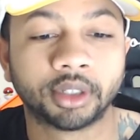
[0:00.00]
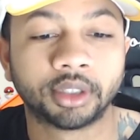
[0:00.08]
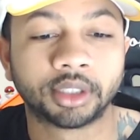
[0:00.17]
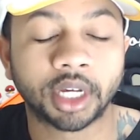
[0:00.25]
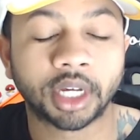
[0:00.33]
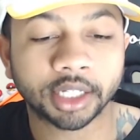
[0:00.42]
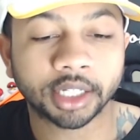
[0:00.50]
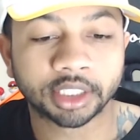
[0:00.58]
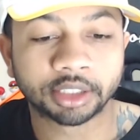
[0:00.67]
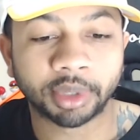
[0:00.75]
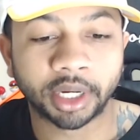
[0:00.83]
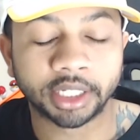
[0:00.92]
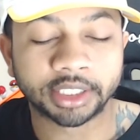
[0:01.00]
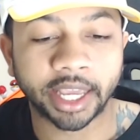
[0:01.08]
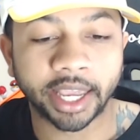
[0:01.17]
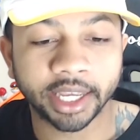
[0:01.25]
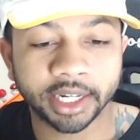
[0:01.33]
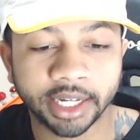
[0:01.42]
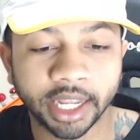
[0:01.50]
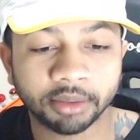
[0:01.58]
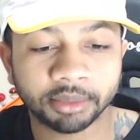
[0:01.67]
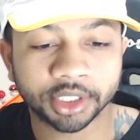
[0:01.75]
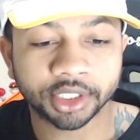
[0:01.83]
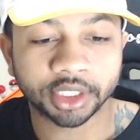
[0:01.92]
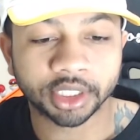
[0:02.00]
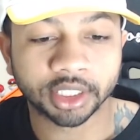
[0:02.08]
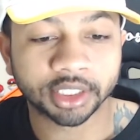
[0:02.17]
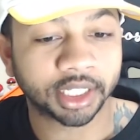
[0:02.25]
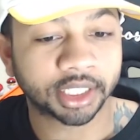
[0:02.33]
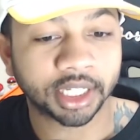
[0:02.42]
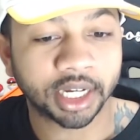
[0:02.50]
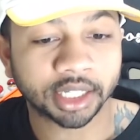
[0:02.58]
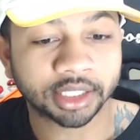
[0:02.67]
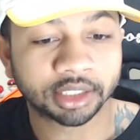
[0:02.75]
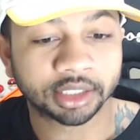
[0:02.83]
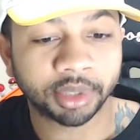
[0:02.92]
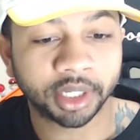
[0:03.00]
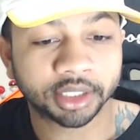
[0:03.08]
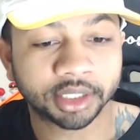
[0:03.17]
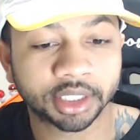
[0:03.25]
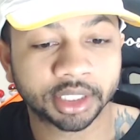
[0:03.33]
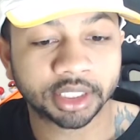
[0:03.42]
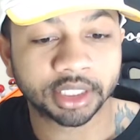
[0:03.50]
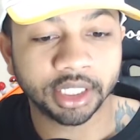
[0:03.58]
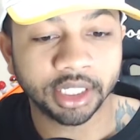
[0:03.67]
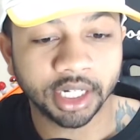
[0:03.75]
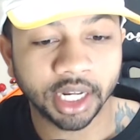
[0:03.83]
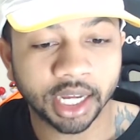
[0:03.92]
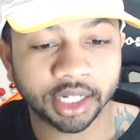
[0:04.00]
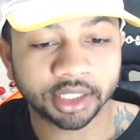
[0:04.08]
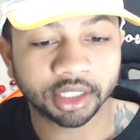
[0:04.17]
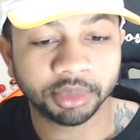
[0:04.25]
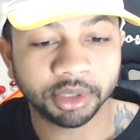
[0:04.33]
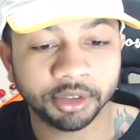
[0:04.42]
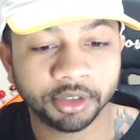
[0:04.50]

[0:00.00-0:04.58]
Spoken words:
Toxic Spikes and damage? Looks like Toxic Spikes is not going to be